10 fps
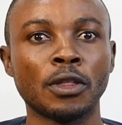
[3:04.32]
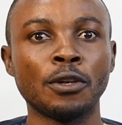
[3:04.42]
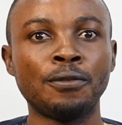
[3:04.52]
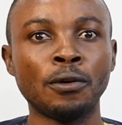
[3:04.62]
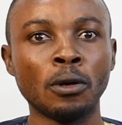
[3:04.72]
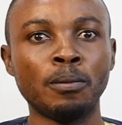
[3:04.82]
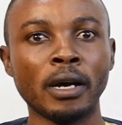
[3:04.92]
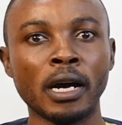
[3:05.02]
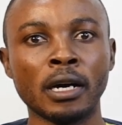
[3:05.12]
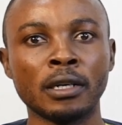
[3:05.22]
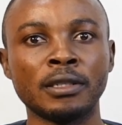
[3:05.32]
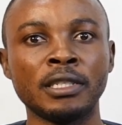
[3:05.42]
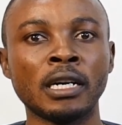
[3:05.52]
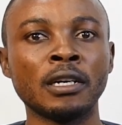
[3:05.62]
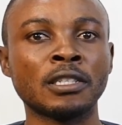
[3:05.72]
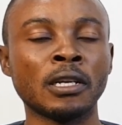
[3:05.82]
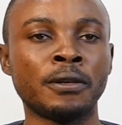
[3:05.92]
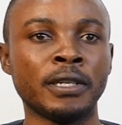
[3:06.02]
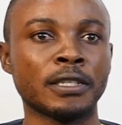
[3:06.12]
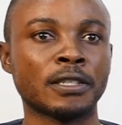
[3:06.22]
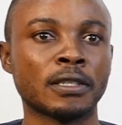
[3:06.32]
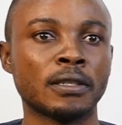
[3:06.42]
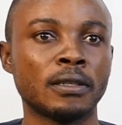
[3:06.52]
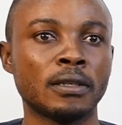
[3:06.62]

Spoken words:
the verb, and the auxiliaries.